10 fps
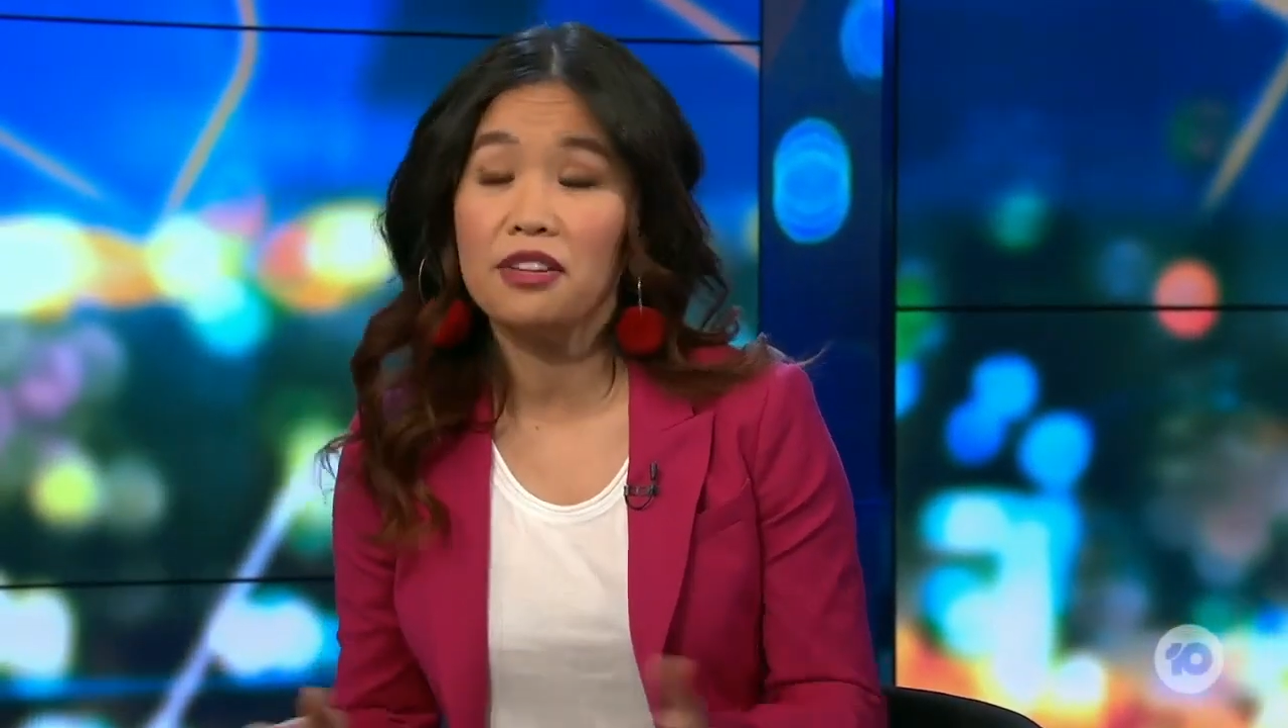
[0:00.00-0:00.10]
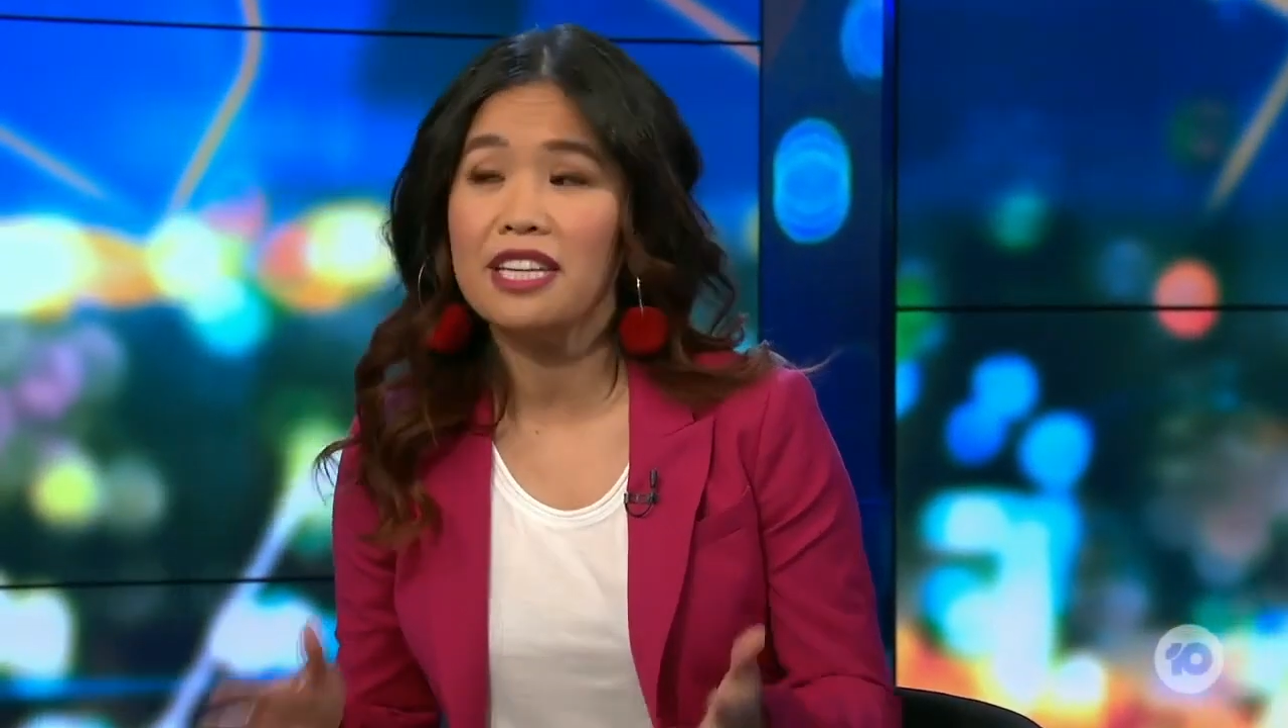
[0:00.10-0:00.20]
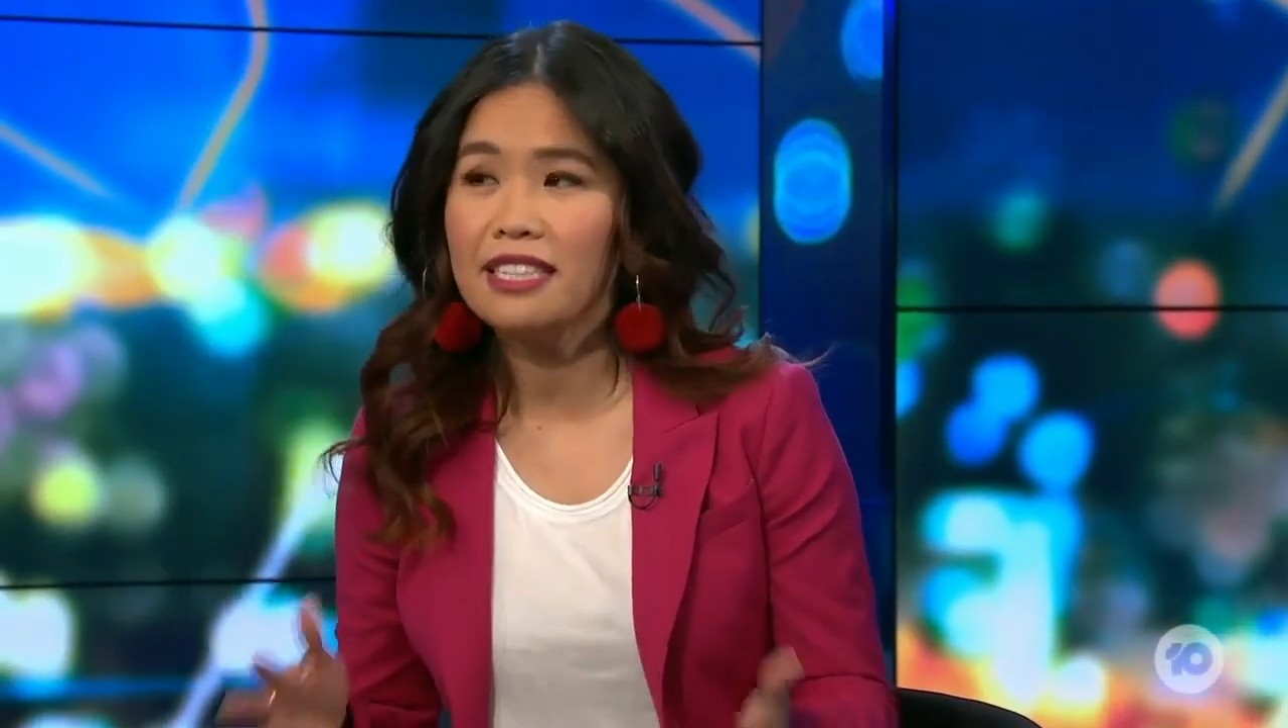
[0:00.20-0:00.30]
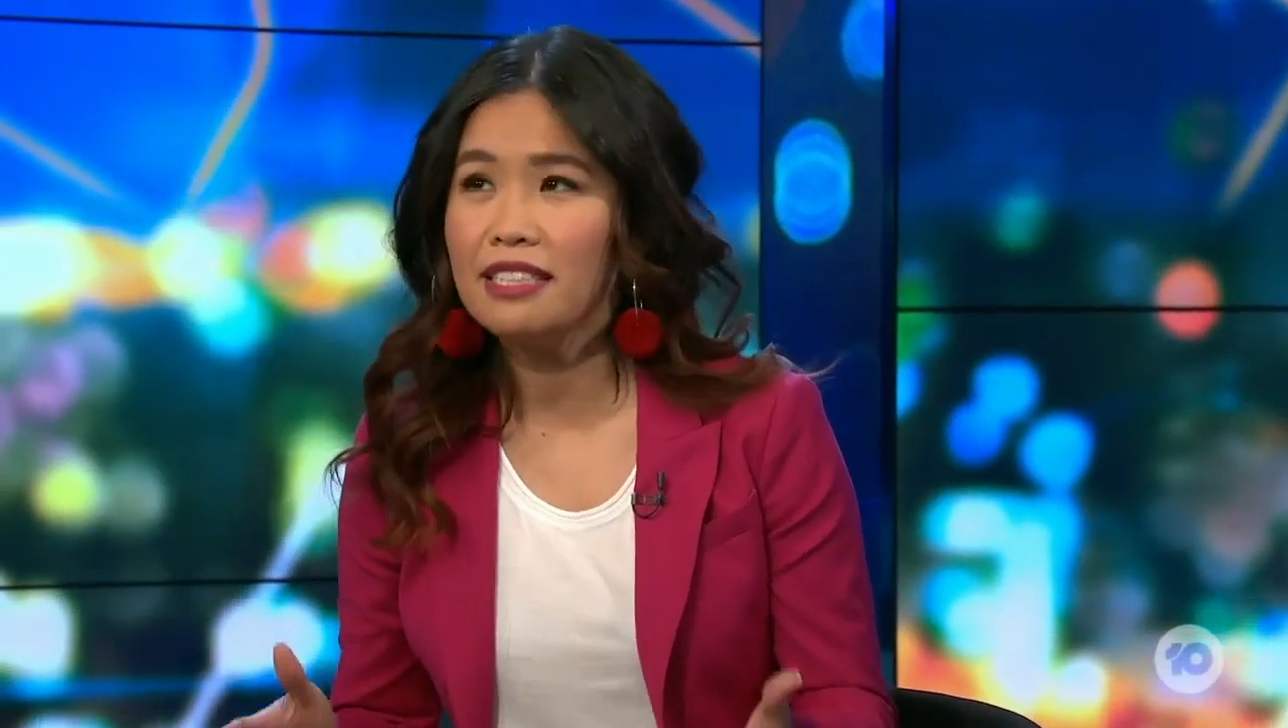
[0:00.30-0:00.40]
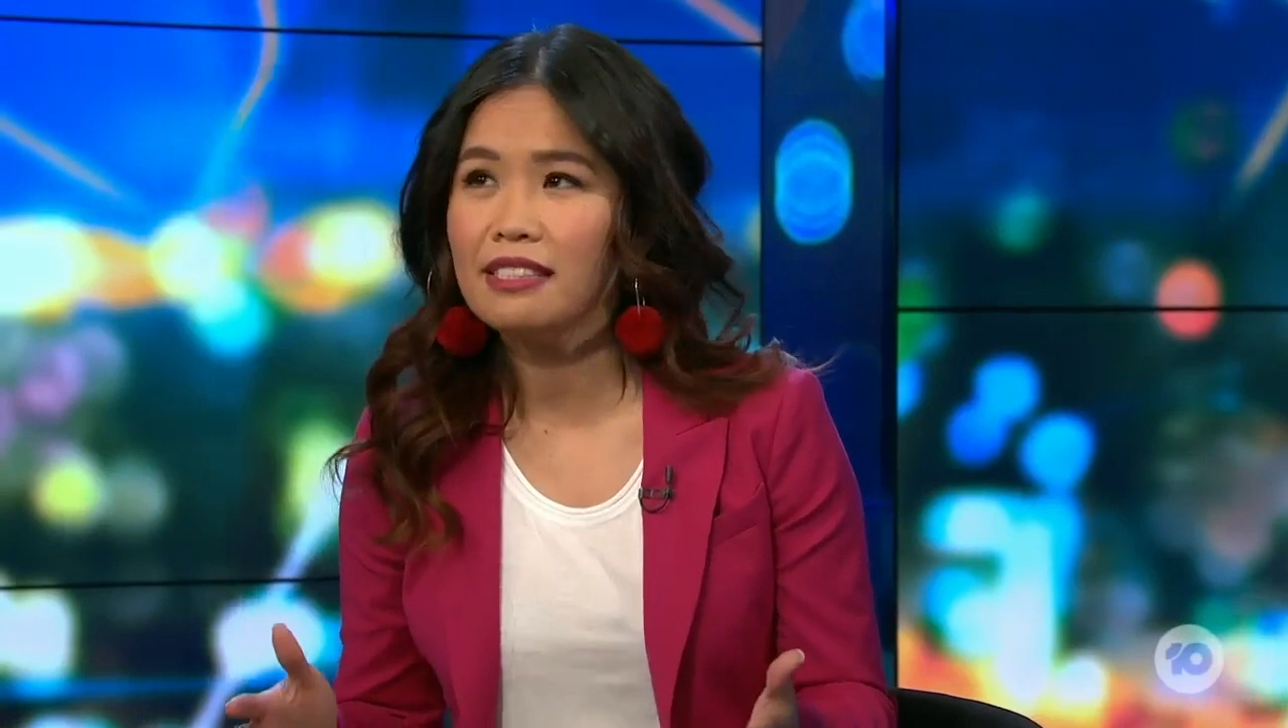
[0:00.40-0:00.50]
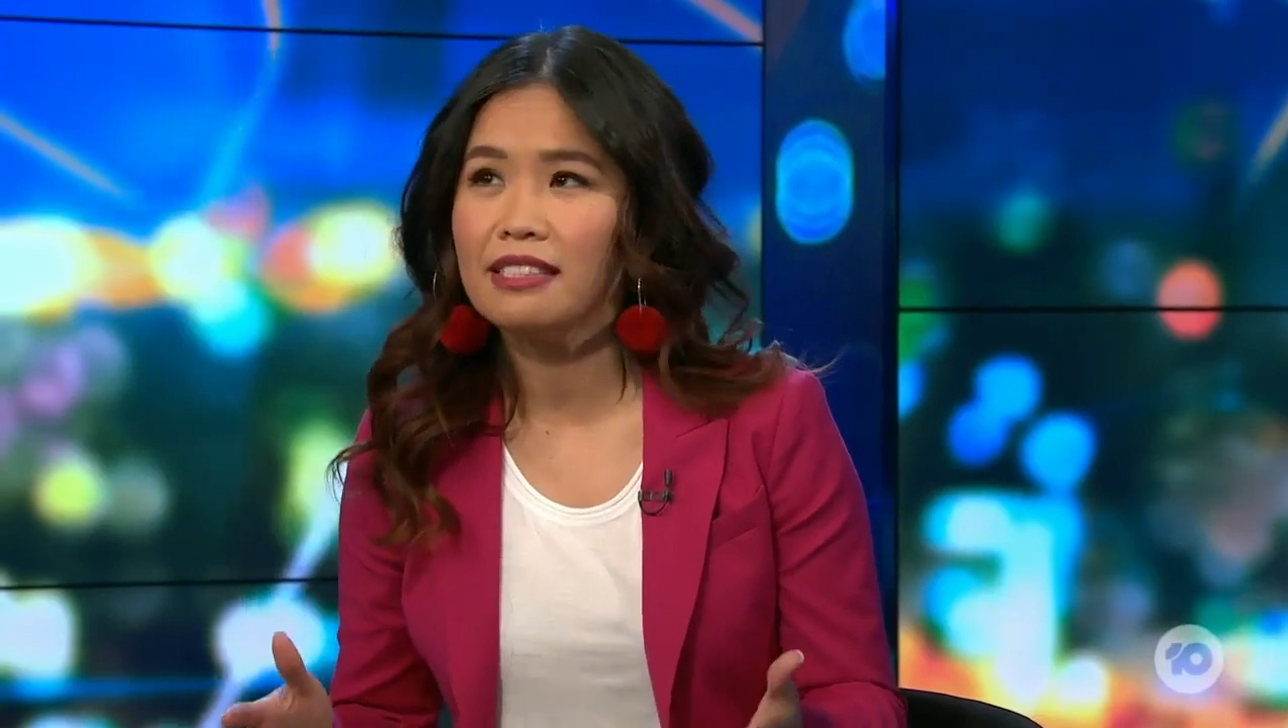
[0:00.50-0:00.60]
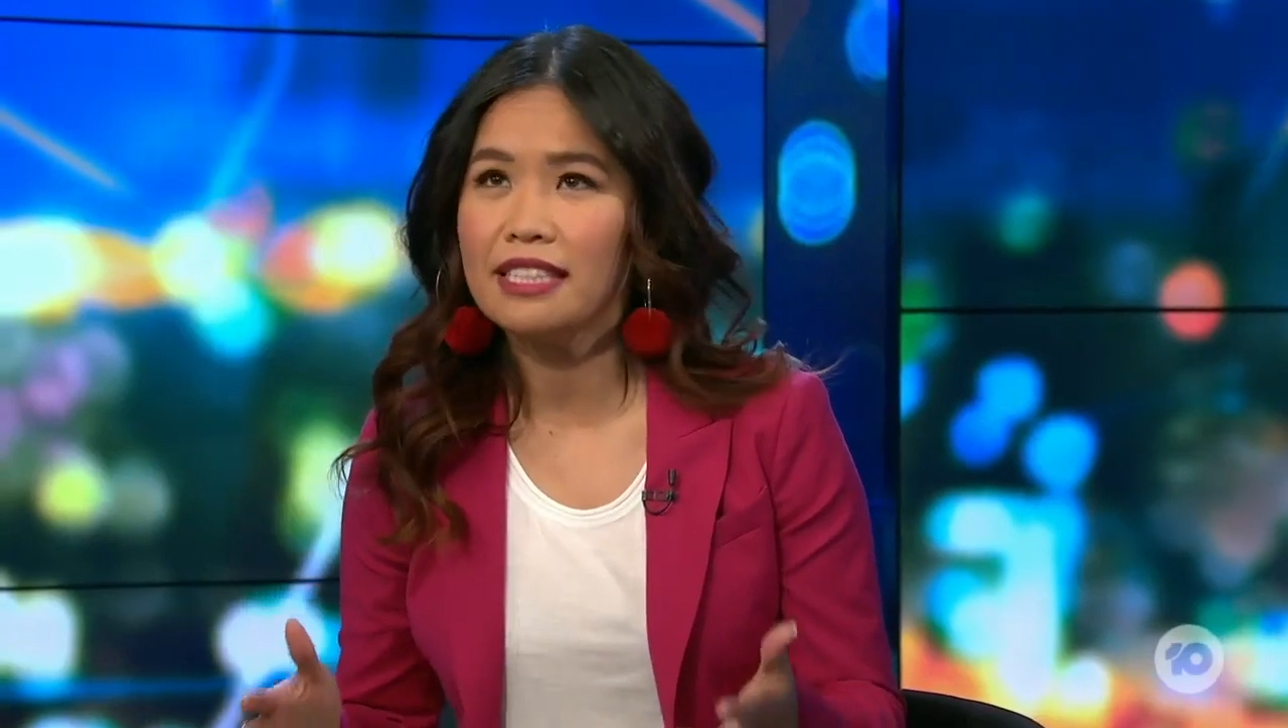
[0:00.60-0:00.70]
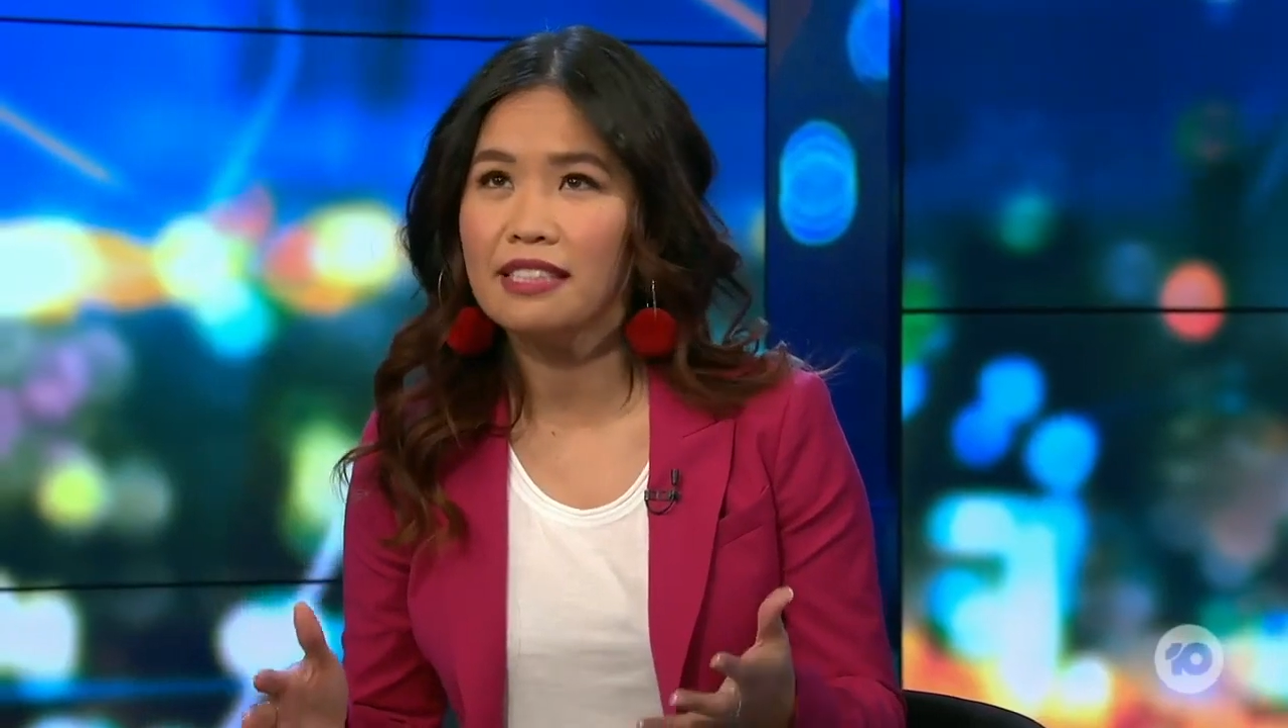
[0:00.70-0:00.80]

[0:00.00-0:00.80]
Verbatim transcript: So this is,